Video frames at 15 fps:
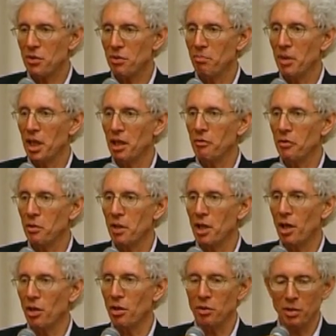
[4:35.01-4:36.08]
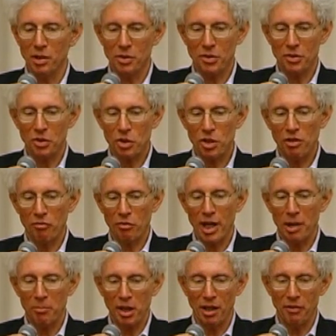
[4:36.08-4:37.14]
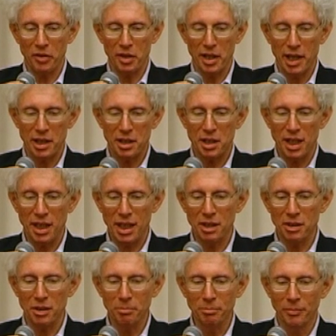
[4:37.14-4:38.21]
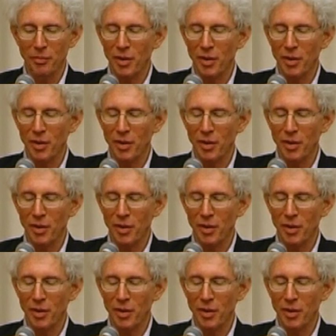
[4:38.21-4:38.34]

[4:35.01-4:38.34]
who many of you know is the chief rabbi of the United Kingdom,